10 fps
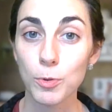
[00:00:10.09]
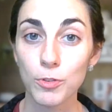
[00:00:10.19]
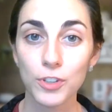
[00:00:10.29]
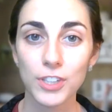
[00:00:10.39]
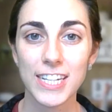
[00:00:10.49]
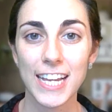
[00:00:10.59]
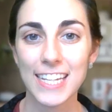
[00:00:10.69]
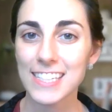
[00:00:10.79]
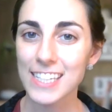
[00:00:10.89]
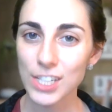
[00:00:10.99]
for
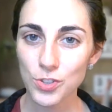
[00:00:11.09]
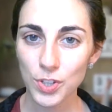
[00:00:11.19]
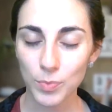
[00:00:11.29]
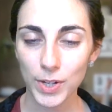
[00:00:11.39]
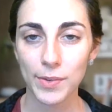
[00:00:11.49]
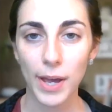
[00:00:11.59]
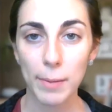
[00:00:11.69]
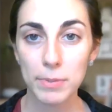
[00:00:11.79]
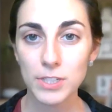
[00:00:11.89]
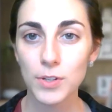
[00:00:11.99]
today's Heat Treat Radio
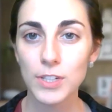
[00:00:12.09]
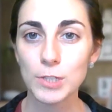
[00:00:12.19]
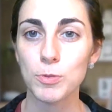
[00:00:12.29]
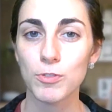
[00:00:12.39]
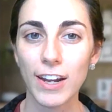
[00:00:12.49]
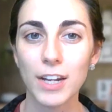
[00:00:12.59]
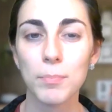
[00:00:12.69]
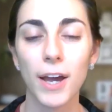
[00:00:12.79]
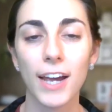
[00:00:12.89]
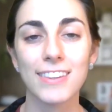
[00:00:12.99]
episode is provided
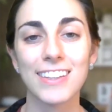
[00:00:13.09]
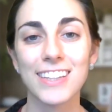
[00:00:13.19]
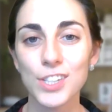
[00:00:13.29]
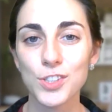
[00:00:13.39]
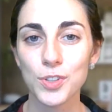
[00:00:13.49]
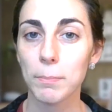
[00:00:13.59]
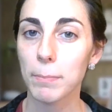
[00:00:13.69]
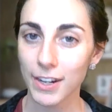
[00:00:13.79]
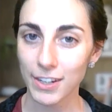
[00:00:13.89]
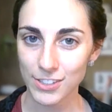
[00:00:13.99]
by the Heat Treat
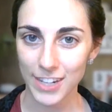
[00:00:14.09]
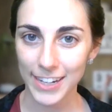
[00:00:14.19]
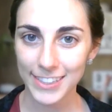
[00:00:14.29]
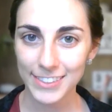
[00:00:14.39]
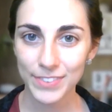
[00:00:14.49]
Buyer's Guide.